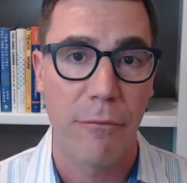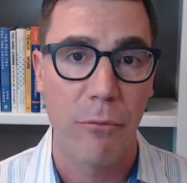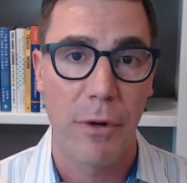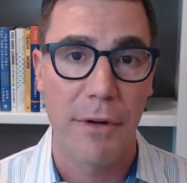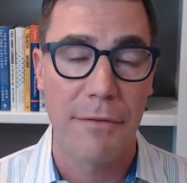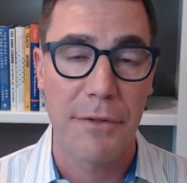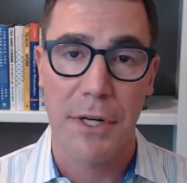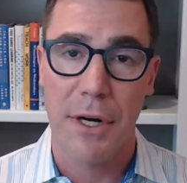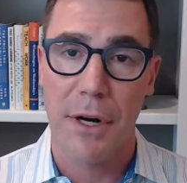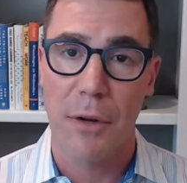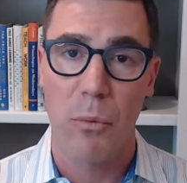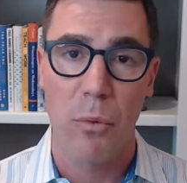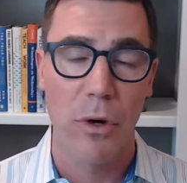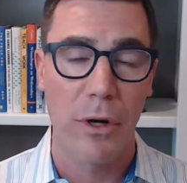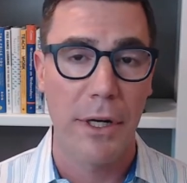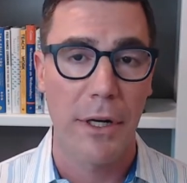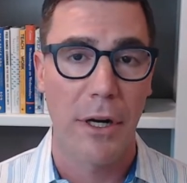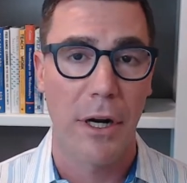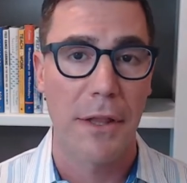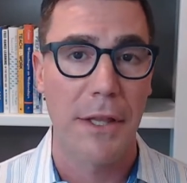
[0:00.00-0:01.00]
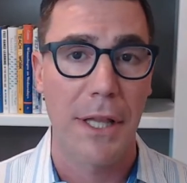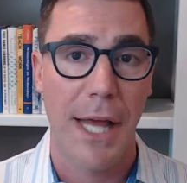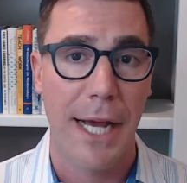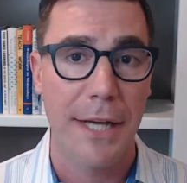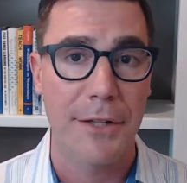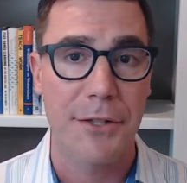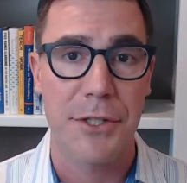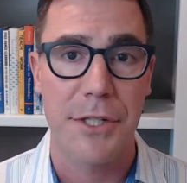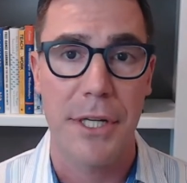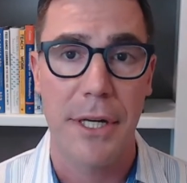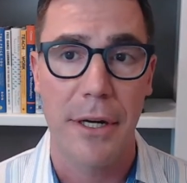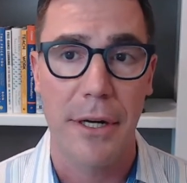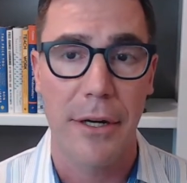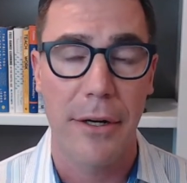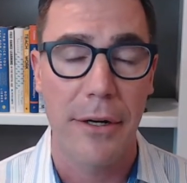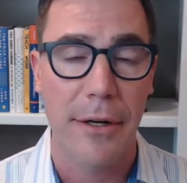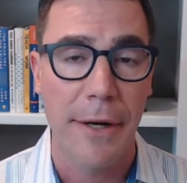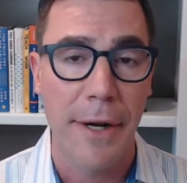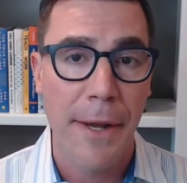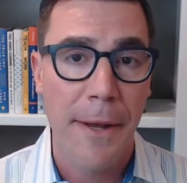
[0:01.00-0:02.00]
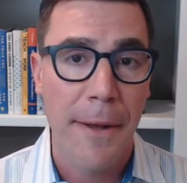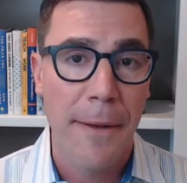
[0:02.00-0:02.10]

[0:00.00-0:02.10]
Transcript: we've started working on the last year.